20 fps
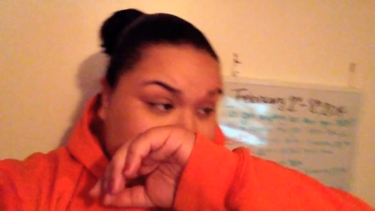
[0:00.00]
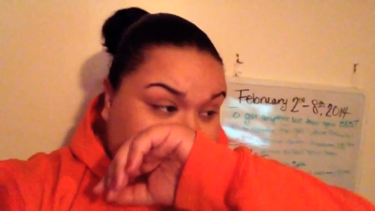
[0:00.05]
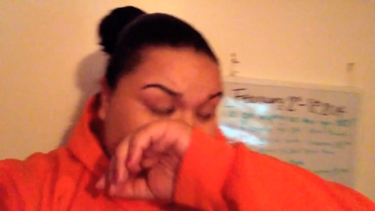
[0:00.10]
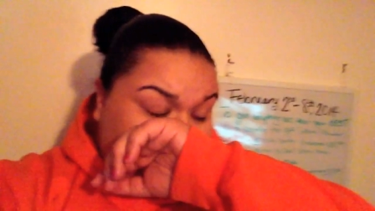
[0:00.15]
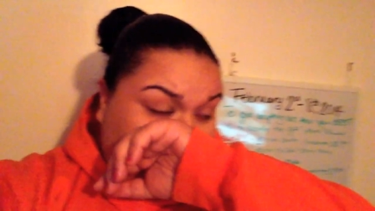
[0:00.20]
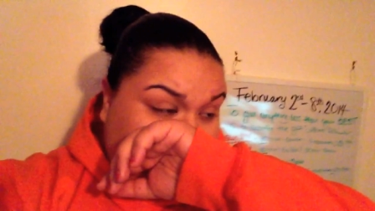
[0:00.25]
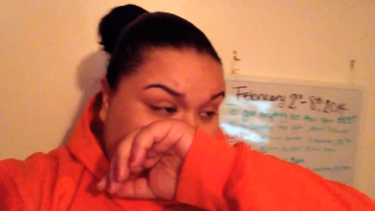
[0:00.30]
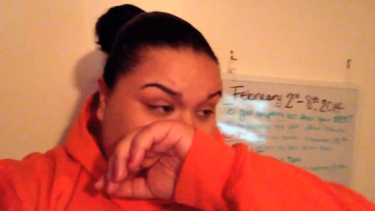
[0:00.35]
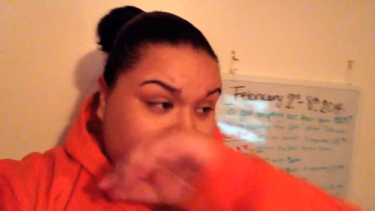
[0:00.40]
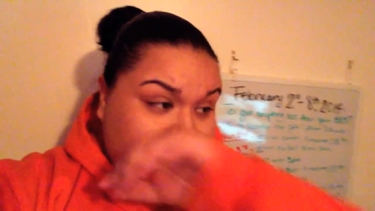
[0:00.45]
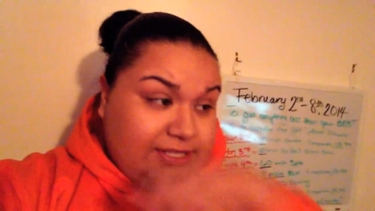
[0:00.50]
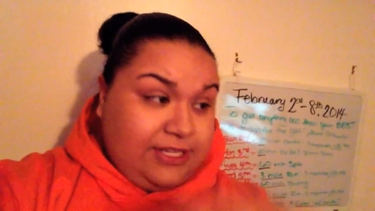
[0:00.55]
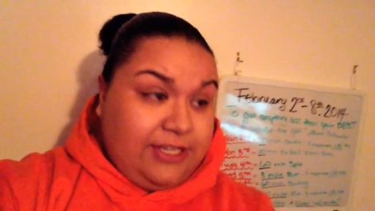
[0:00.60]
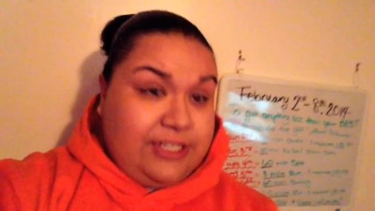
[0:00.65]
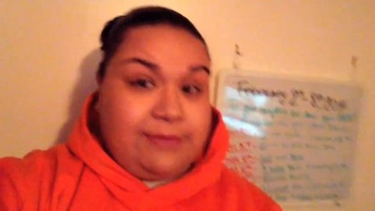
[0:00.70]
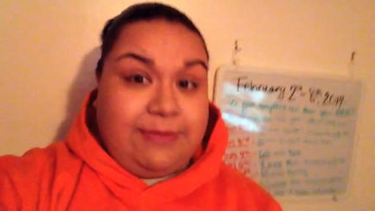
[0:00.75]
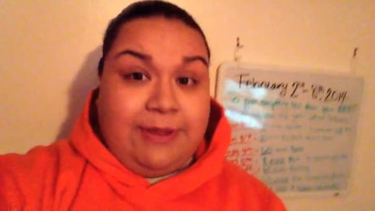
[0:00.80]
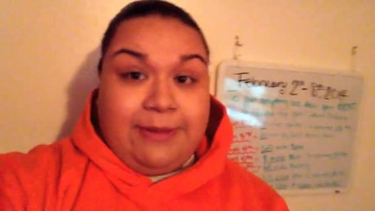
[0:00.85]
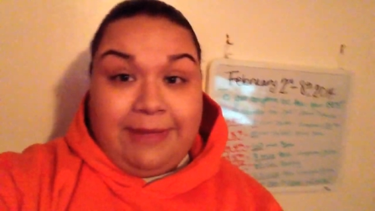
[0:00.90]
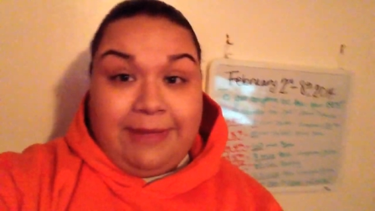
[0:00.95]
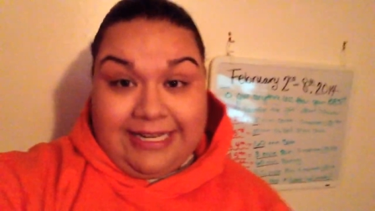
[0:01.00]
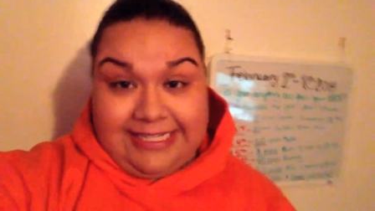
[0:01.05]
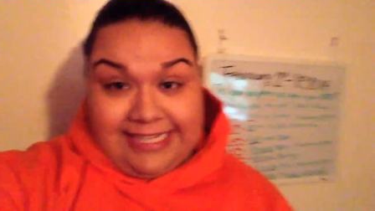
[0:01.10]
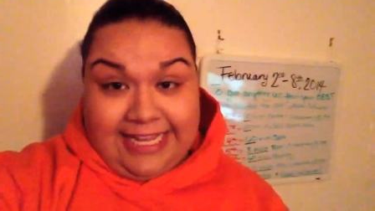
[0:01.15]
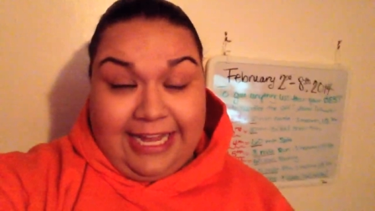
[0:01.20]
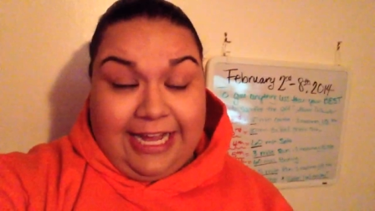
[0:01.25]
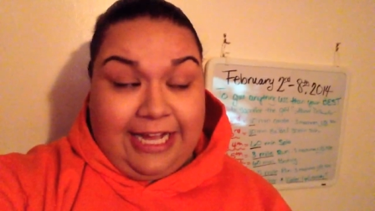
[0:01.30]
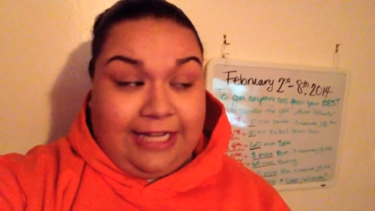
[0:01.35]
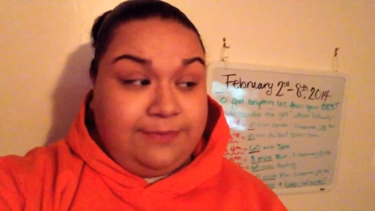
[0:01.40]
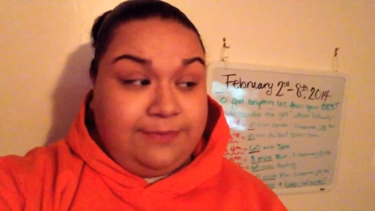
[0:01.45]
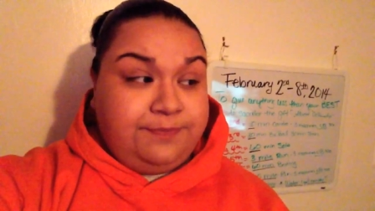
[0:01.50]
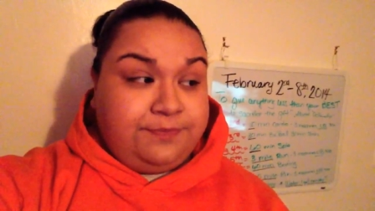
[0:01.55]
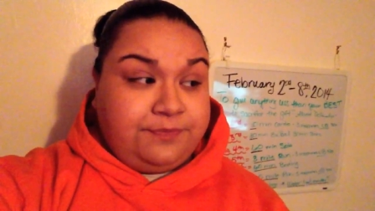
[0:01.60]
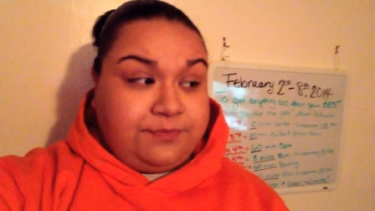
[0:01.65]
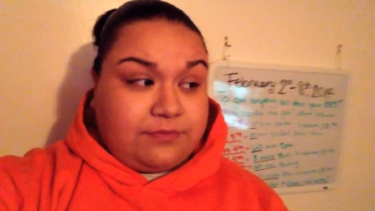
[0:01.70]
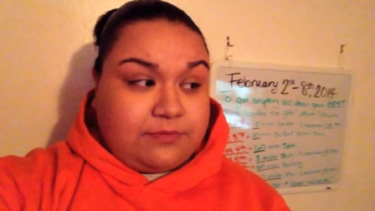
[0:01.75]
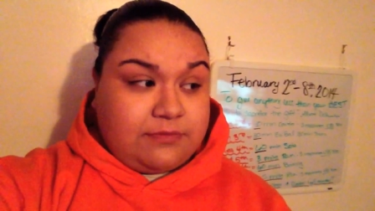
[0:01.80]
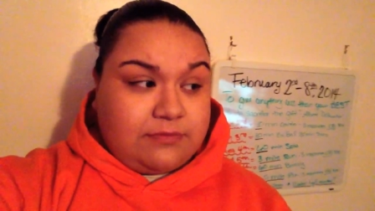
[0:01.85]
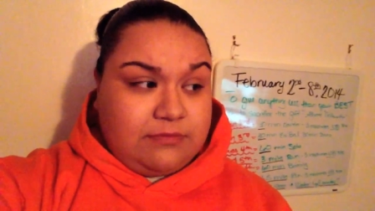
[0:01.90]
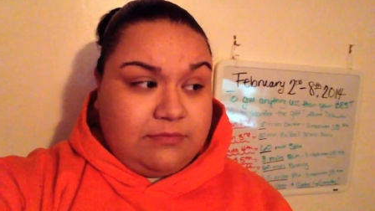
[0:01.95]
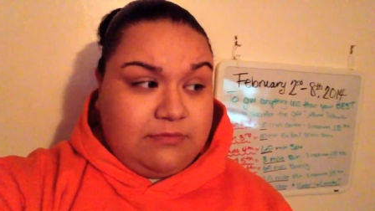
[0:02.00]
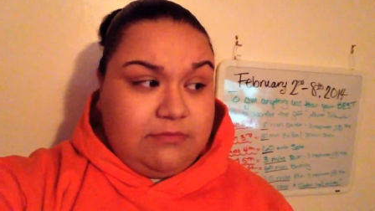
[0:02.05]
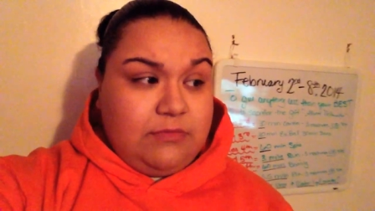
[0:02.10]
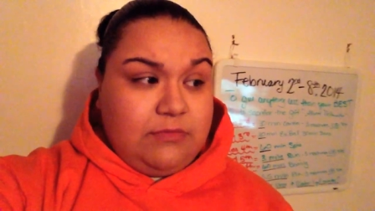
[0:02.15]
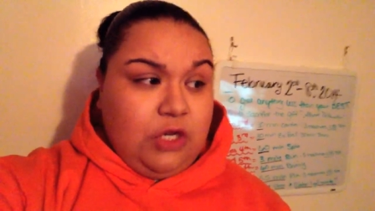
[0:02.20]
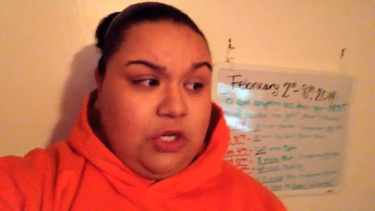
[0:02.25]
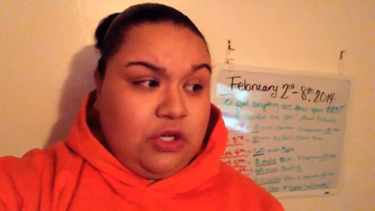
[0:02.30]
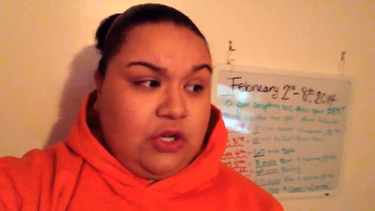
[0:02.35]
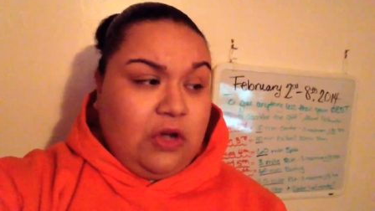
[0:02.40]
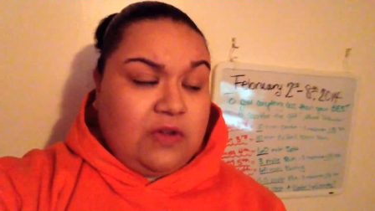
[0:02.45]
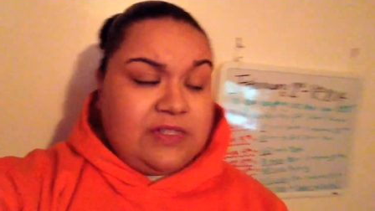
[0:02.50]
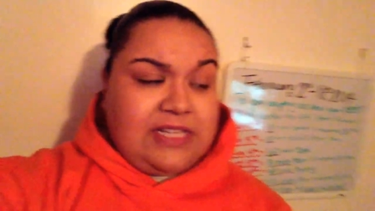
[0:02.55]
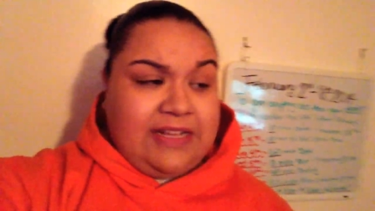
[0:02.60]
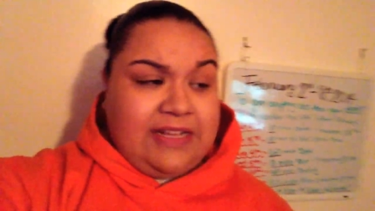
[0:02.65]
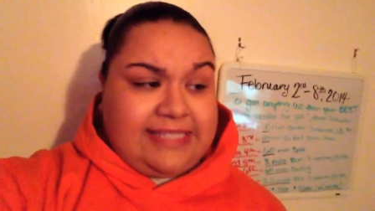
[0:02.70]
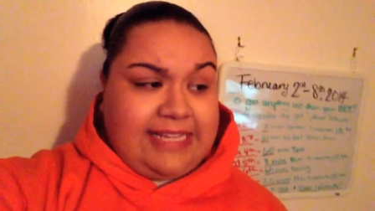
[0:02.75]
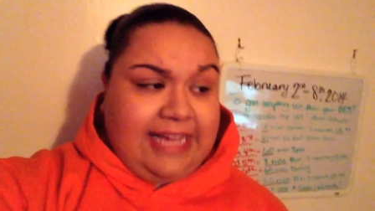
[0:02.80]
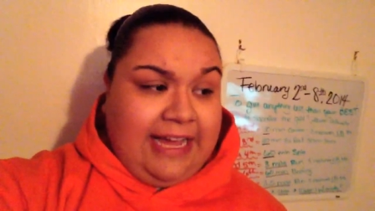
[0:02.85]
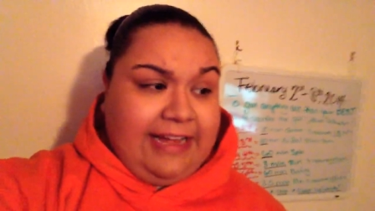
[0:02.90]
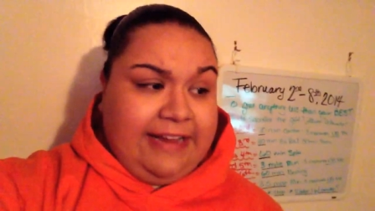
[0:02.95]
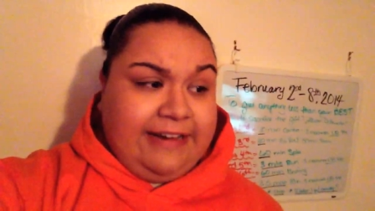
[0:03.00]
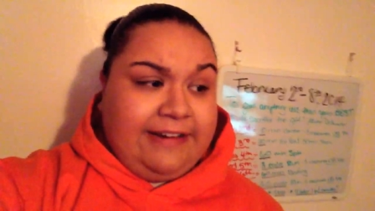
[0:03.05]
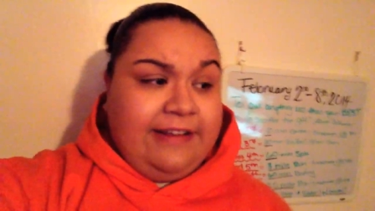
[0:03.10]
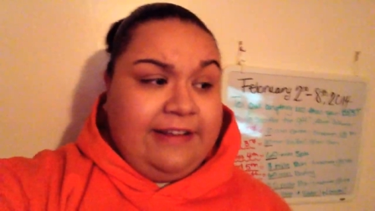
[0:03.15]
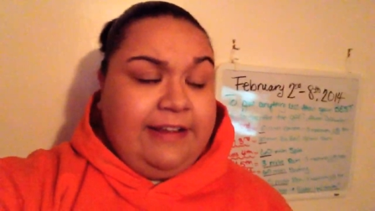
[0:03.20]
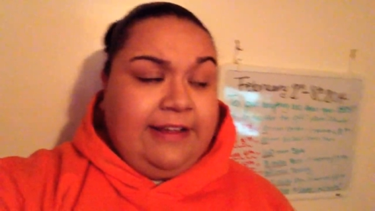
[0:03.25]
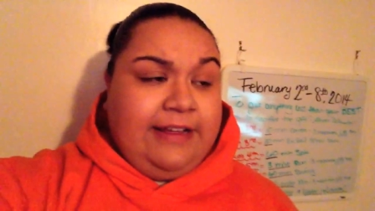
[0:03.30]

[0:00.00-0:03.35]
excuse me, my dad goes outside